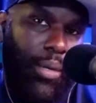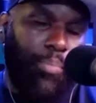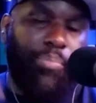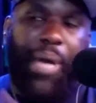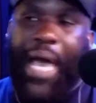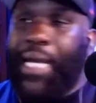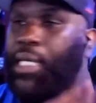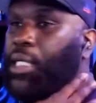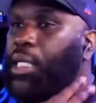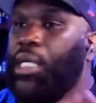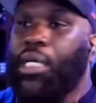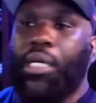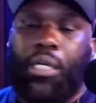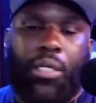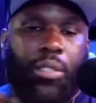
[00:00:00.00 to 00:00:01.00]
back of the
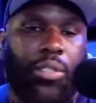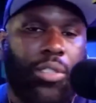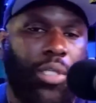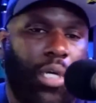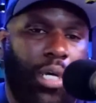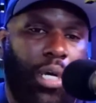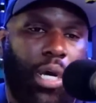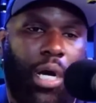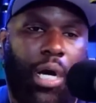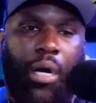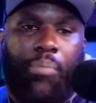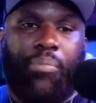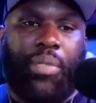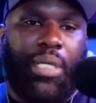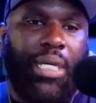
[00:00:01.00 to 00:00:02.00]
ears,
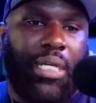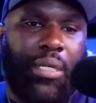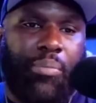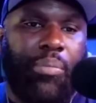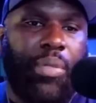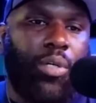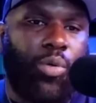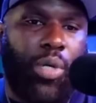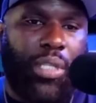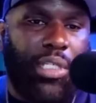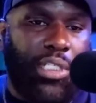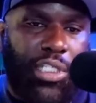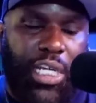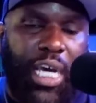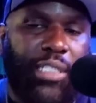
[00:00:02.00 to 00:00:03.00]
in the middle of the
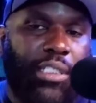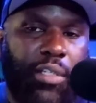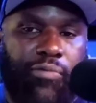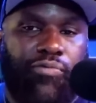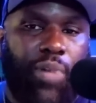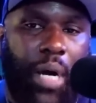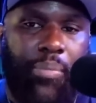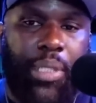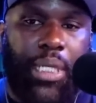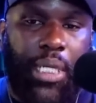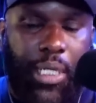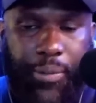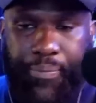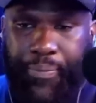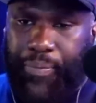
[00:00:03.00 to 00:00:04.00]
chest and rub it
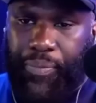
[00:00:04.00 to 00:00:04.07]
in.